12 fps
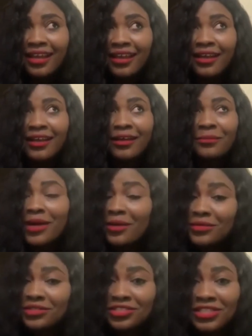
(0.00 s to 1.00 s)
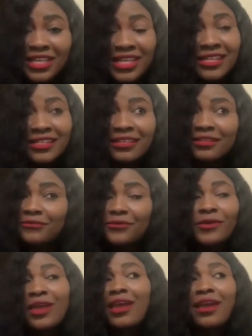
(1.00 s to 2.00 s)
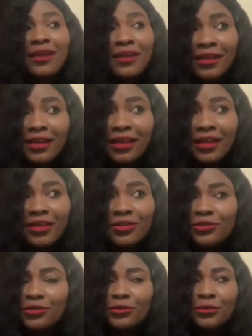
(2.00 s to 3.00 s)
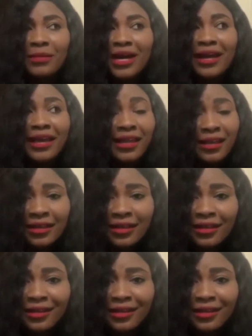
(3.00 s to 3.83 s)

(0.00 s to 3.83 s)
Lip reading: Mama G, Ini, Funke, you, Mike,